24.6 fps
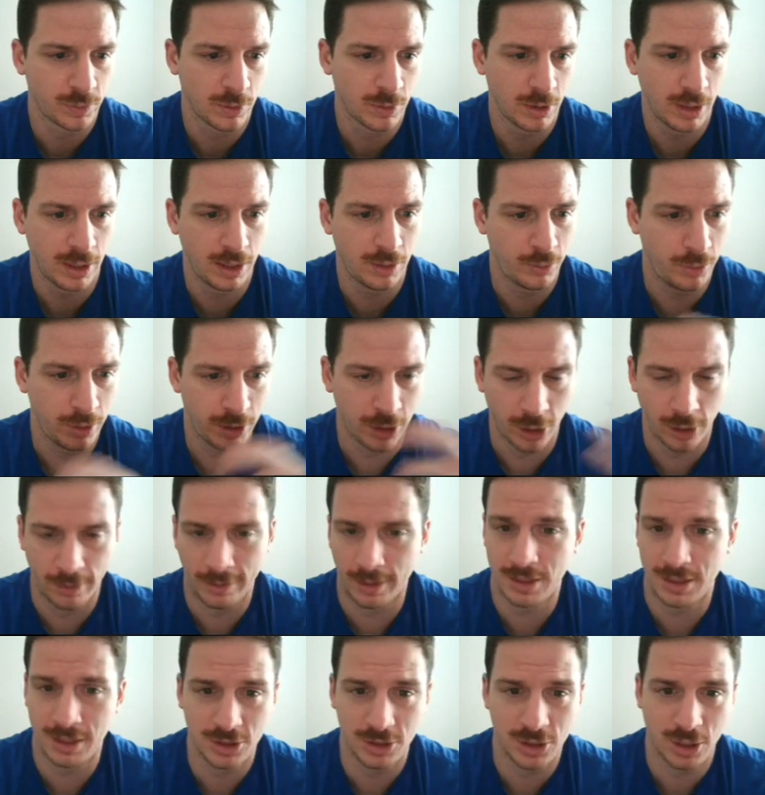and we know about
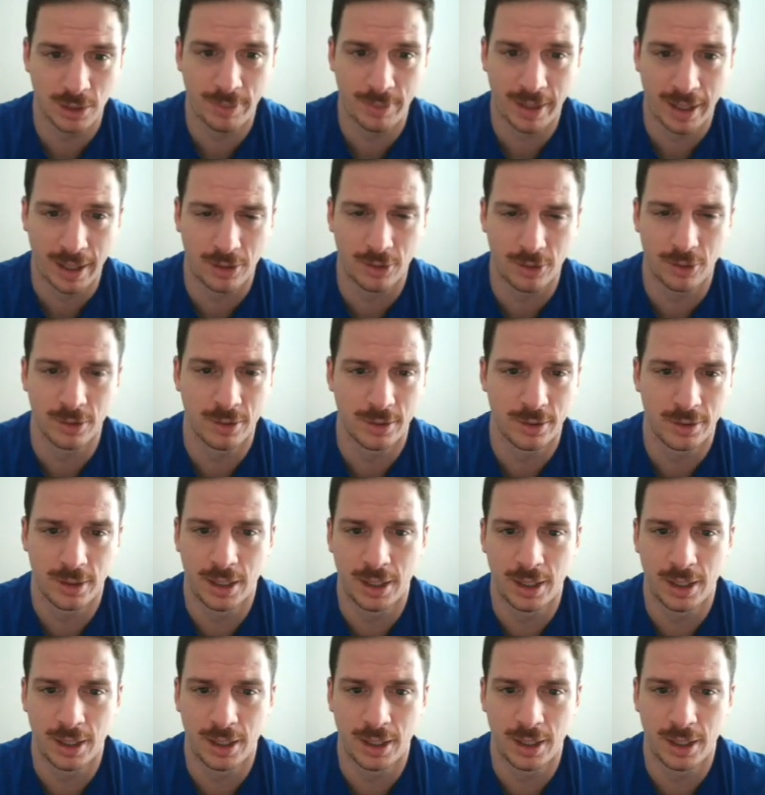TJ Power.